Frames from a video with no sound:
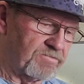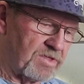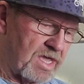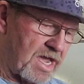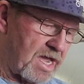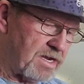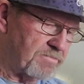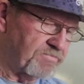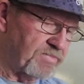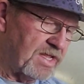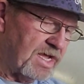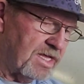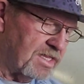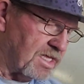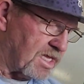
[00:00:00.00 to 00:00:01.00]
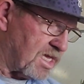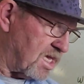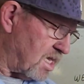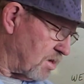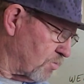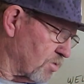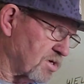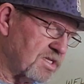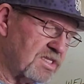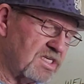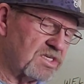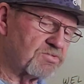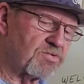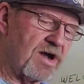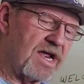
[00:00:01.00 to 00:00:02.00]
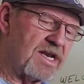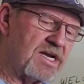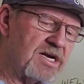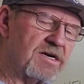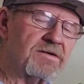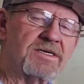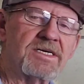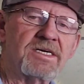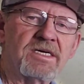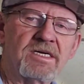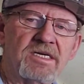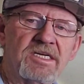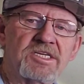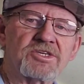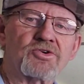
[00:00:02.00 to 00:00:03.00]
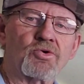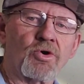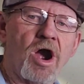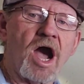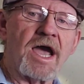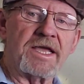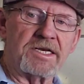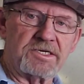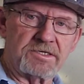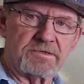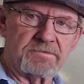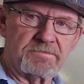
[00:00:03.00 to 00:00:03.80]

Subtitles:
Okay? The key word to this right here is grind.